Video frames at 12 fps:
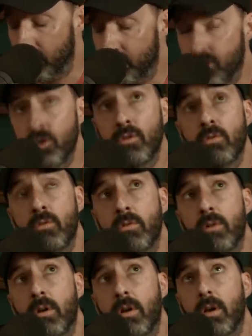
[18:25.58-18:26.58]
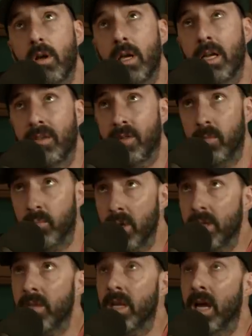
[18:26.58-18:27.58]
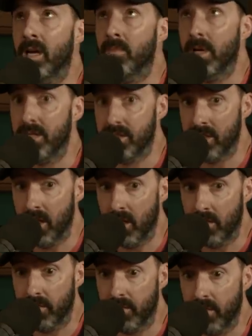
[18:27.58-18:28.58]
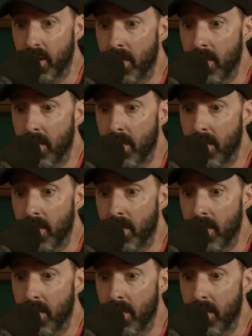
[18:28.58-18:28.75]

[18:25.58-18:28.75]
do, and if I bring that out of myself,